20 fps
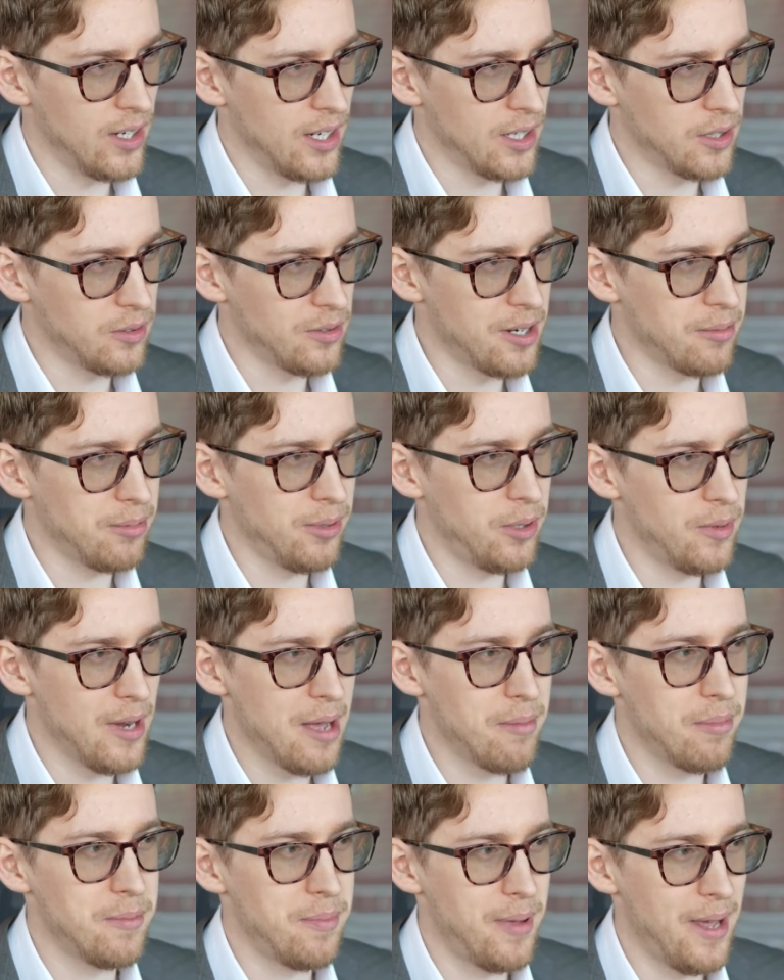an incredibly
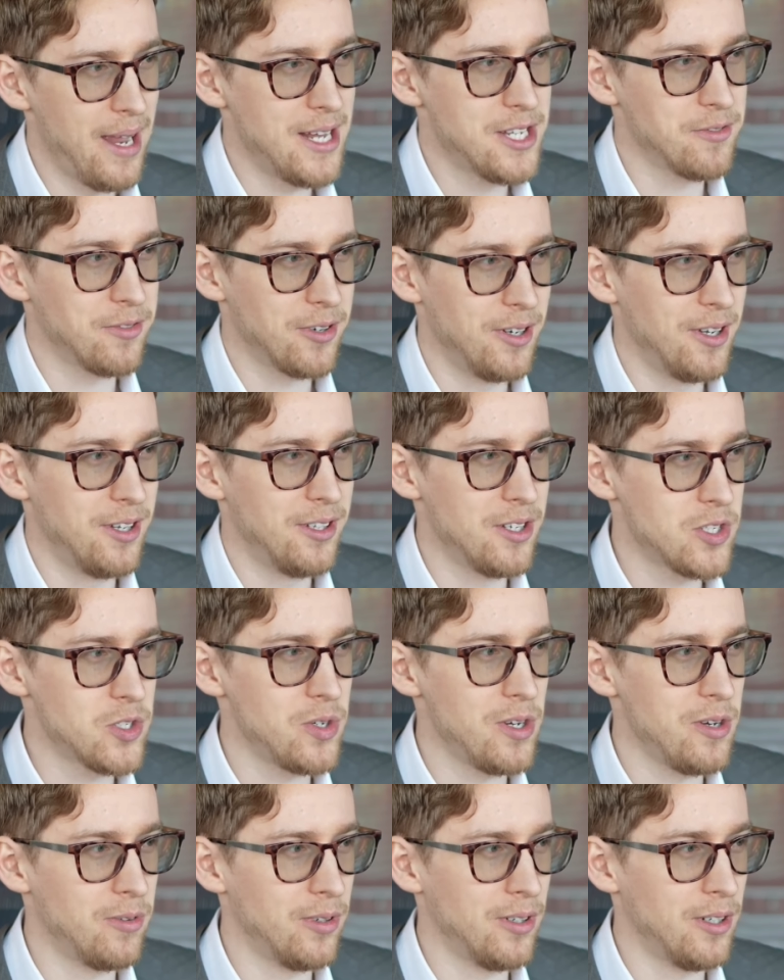rapid pace for an
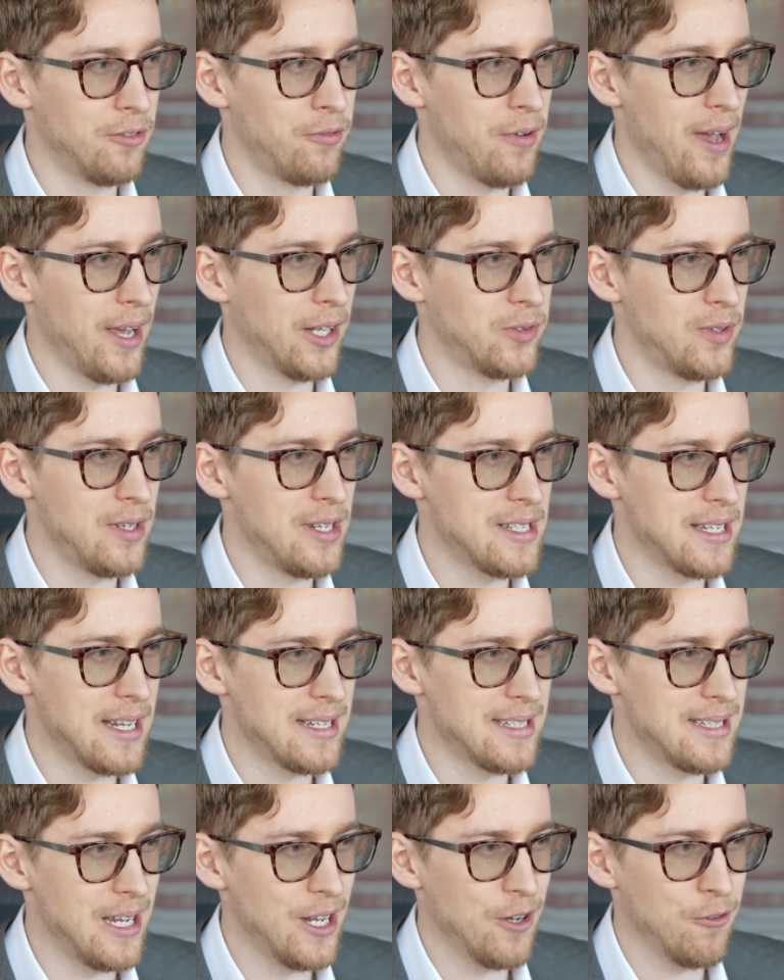industry where factories
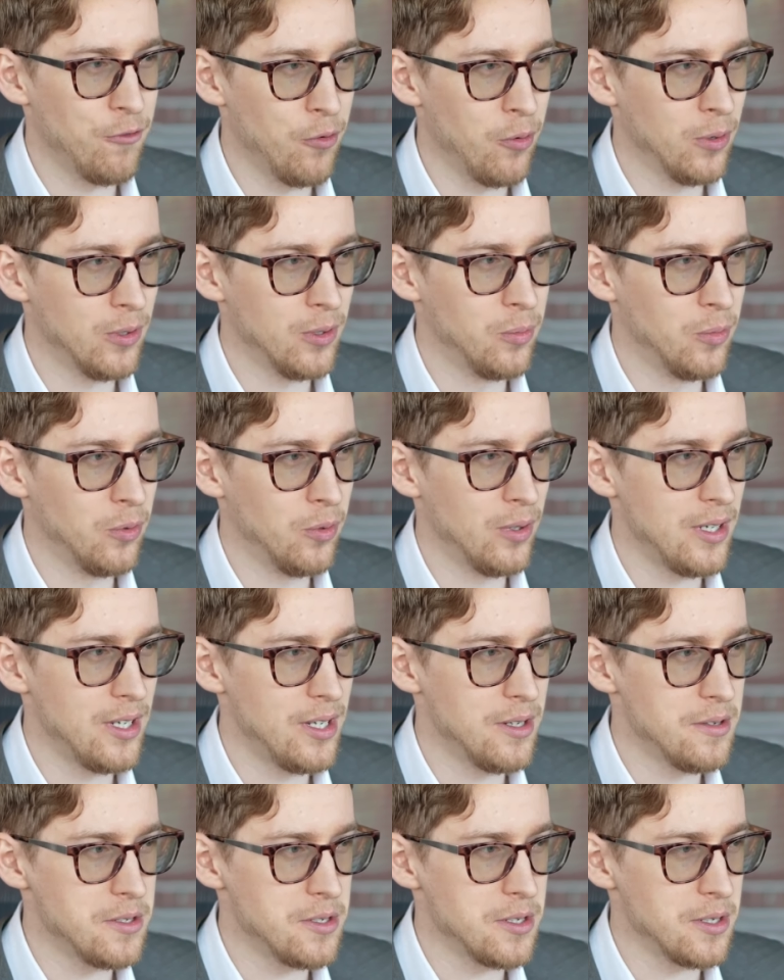can take 4 more
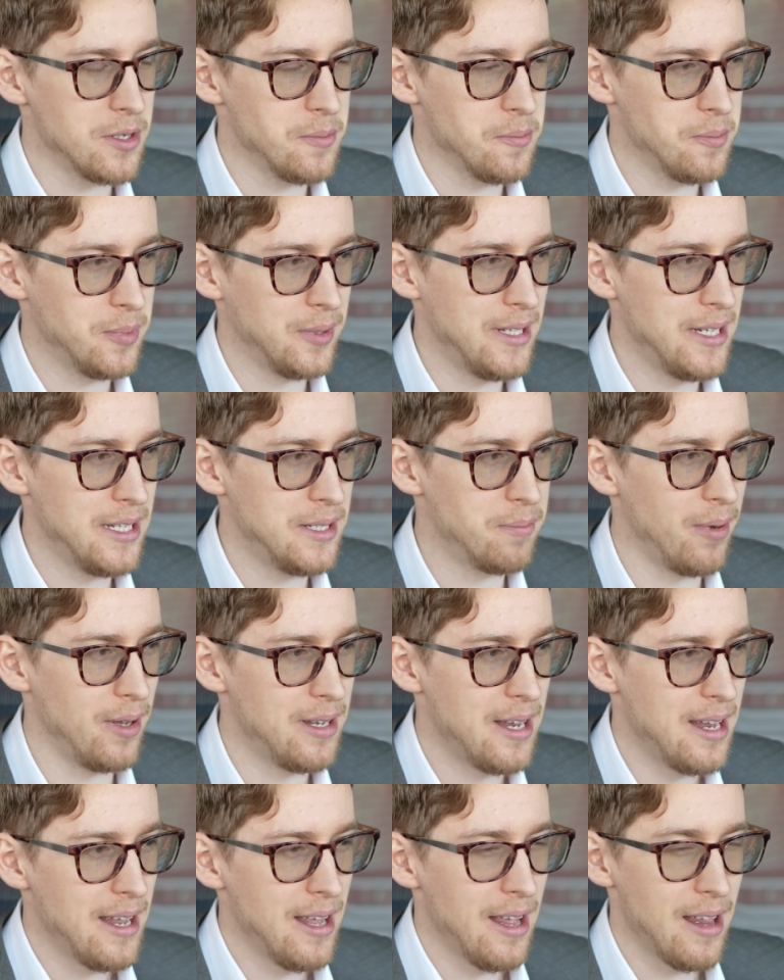years to complete,
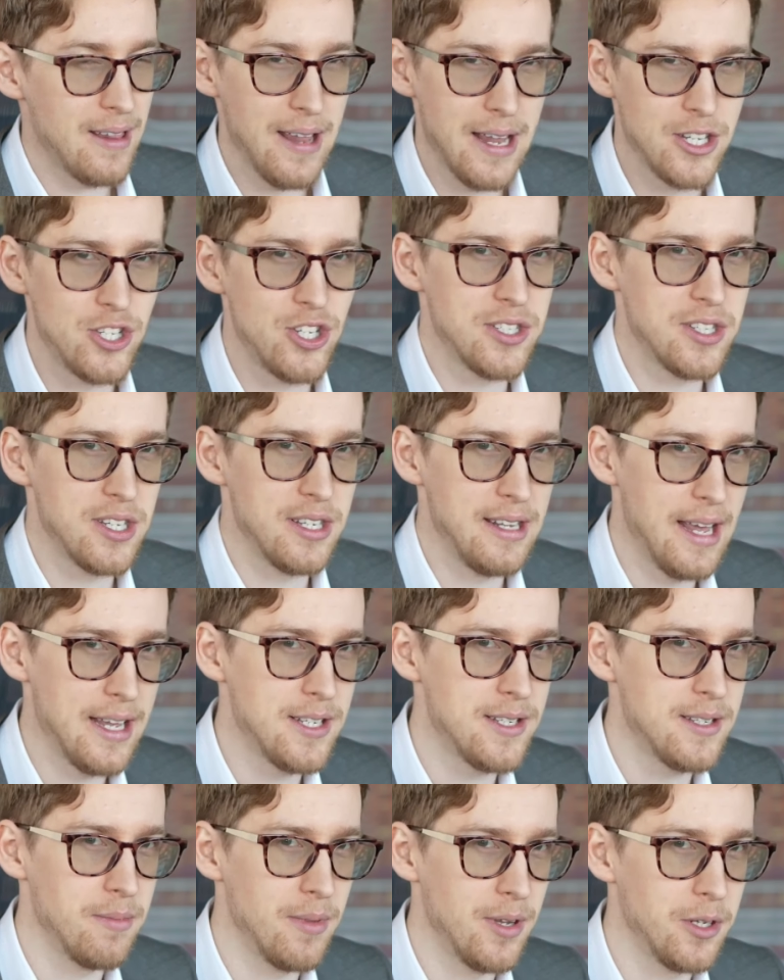but that's just an
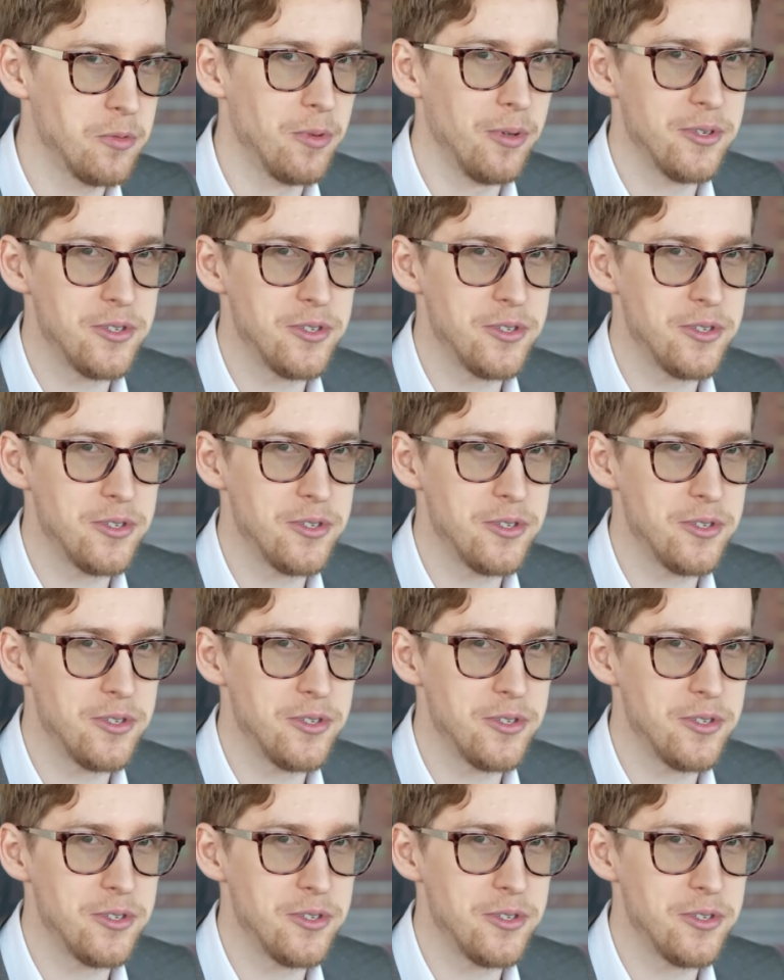estimate.